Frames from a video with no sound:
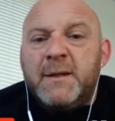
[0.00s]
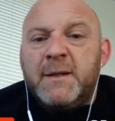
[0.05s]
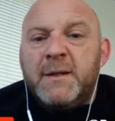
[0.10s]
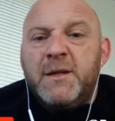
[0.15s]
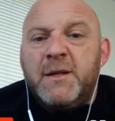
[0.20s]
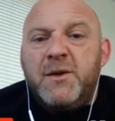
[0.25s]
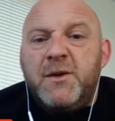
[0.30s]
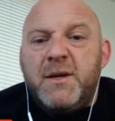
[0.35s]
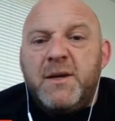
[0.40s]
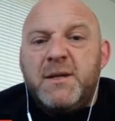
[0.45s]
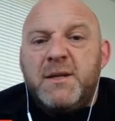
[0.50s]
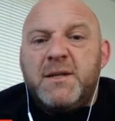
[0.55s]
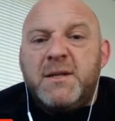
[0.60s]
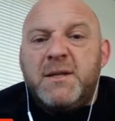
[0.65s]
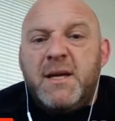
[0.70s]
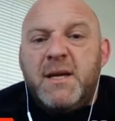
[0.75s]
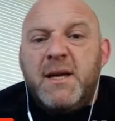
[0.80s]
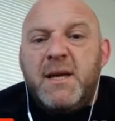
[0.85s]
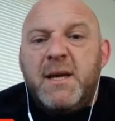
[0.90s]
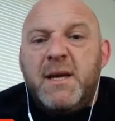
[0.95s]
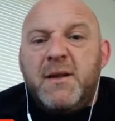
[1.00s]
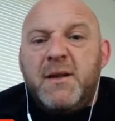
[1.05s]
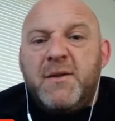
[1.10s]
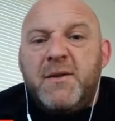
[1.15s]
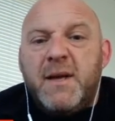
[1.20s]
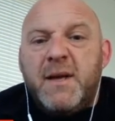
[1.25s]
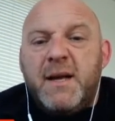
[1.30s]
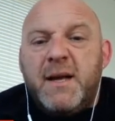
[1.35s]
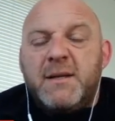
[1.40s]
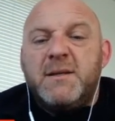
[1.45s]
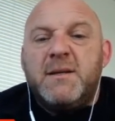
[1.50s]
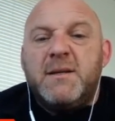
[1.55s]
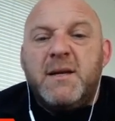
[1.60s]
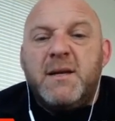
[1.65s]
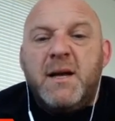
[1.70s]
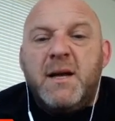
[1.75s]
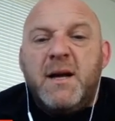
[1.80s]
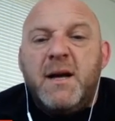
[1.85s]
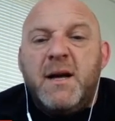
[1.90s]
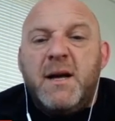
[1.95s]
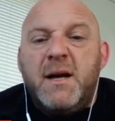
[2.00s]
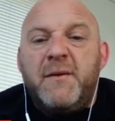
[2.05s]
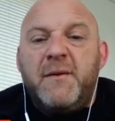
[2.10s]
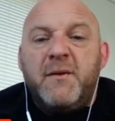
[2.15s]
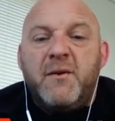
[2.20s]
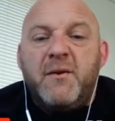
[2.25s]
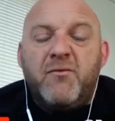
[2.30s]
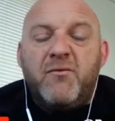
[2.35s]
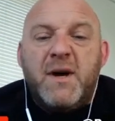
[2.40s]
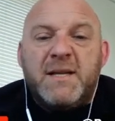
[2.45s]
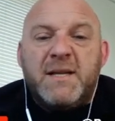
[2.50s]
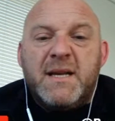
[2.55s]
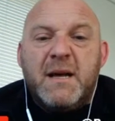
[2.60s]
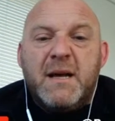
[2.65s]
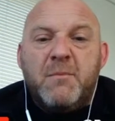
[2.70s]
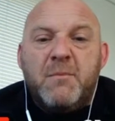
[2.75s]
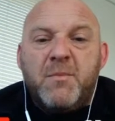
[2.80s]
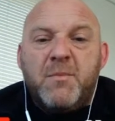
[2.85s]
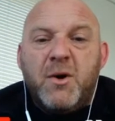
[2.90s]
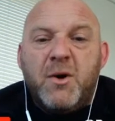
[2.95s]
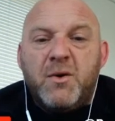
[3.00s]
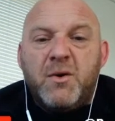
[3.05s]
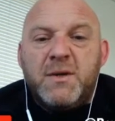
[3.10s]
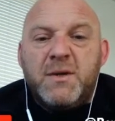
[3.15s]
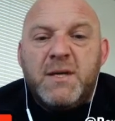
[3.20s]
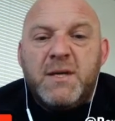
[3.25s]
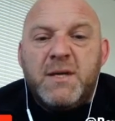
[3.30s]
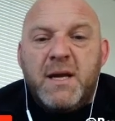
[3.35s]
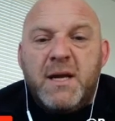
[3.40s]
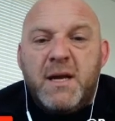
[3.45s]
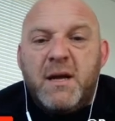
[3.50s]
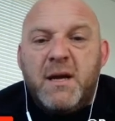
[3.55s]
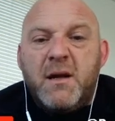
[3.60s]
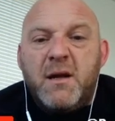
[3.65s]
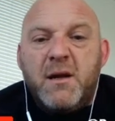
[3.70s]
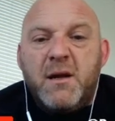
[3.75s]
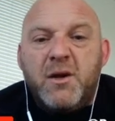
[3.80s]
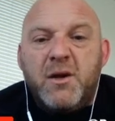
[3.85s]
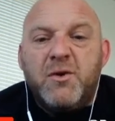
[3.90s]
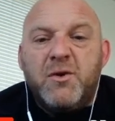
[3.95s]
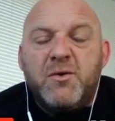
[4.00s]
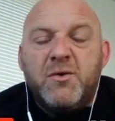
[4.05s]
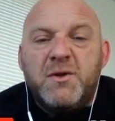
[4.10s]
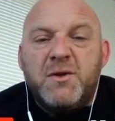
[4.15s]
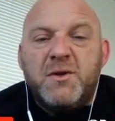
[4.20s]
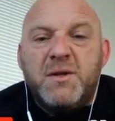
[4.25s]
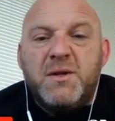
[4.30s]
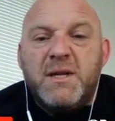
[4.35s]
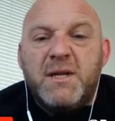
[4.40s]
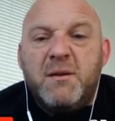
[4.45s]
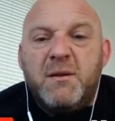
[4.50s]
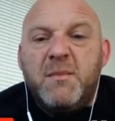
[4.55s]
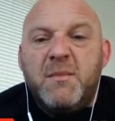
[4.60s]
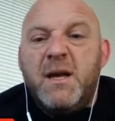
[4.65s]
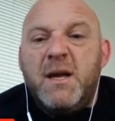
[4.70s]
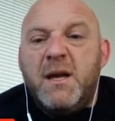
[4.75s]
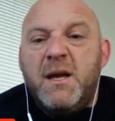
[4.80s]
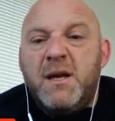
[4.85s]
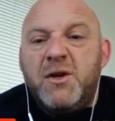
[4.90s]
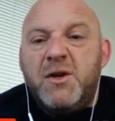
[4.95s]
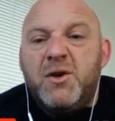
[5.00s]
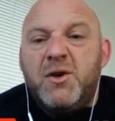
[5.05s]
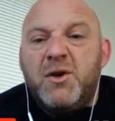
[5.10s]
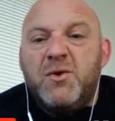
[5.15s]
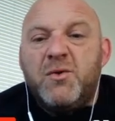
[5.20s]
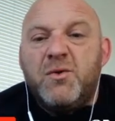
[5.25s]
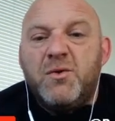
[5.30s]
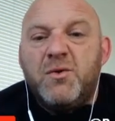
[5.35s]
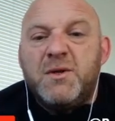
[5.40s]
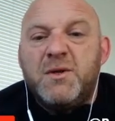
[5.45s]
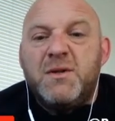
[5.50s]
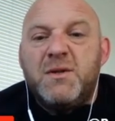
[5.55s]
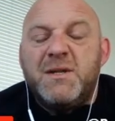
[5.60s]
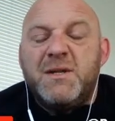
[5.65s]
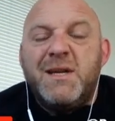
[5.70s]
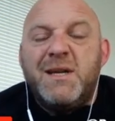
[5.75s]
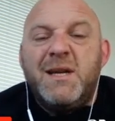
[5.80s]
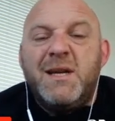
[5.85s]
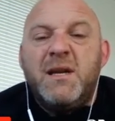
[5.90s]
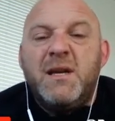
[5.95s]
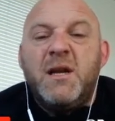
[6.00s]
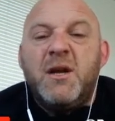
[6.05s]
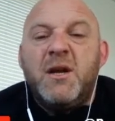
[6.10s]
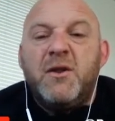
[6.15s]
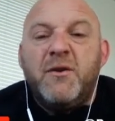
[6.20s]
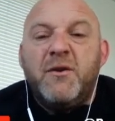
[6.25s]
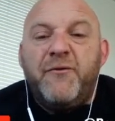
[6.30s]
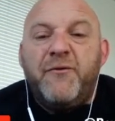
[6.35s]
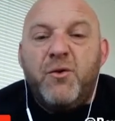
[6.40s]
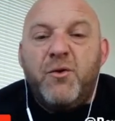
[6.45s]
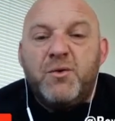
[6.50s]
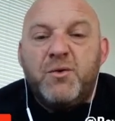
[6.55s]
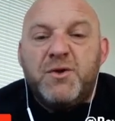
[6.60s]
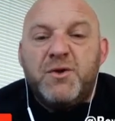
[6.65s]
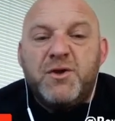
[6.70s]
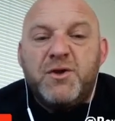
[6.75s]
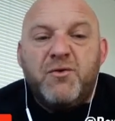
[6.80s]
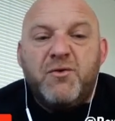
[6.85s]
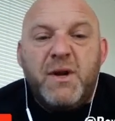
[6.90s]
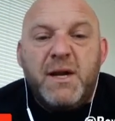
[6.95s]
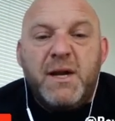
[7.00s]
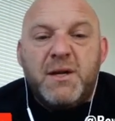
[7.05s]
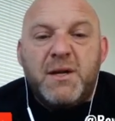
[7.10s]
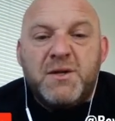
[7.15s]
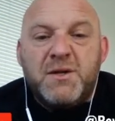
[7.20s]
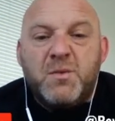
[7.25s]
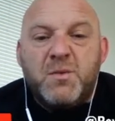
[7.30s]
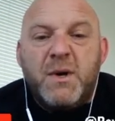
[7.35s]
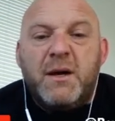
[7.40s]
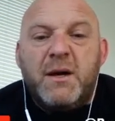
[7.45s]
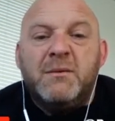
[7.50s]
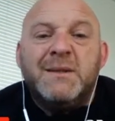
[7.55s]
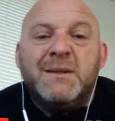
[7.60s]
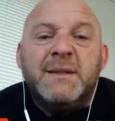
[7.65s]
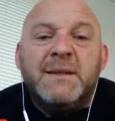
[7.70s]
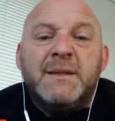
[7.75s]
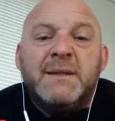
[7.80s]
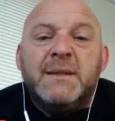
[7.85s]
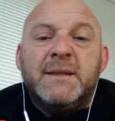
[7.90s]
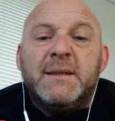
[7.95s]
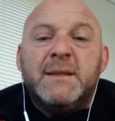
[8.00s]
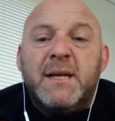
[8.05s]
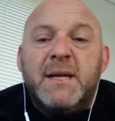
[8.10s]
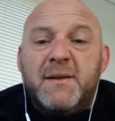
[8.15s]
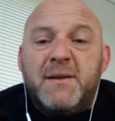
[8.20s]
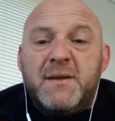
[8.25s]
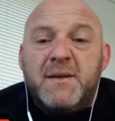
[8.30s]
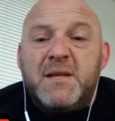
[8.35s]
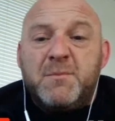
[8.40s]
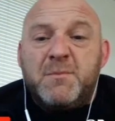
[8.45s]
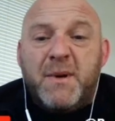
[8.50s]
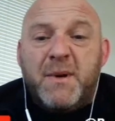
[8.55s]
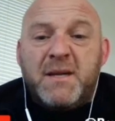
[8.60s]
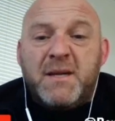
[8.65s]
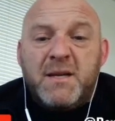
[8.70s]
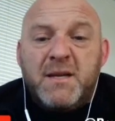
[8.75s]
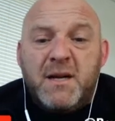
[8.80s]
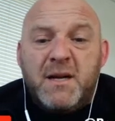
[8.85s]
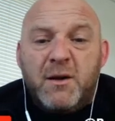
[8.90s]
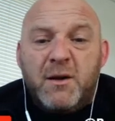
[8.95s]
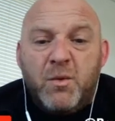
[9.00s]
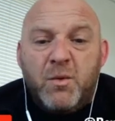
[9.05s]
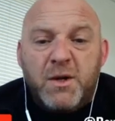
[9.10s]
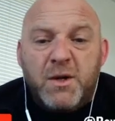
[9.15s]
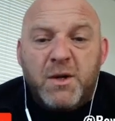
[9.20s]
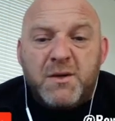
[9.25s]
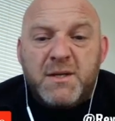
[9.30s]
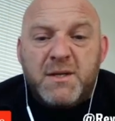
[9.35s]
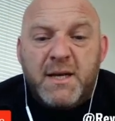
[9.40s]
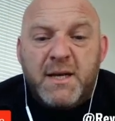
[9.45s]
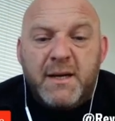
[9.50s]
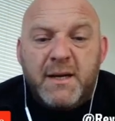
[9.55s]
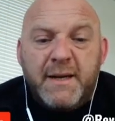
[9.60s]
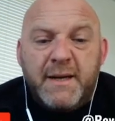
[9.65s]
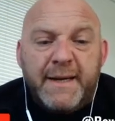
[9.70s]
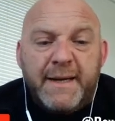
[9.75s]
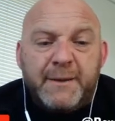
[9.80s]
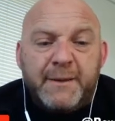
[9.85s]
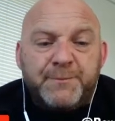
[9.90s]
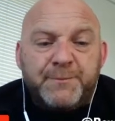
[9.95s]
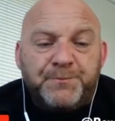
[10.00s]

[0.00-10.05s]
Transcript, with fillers: You can see that uh, on the right hand box here, you can also see me and you could also see the full screen as well and this is basically what you're seeing now